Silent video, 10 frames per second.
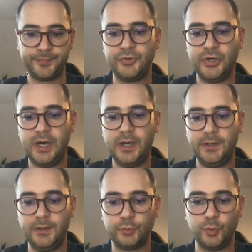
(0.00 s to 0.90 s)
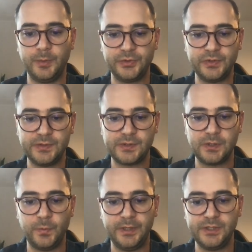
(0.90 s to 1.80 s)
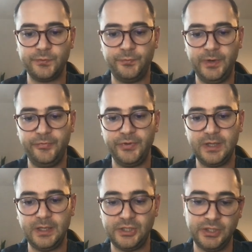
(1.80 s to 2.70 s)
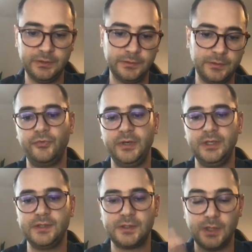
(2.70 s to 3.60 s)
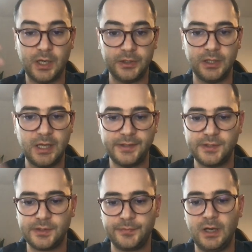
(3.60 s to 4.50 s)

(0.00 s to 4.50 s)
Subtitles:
There are two buttons. One is verification, one is analyze.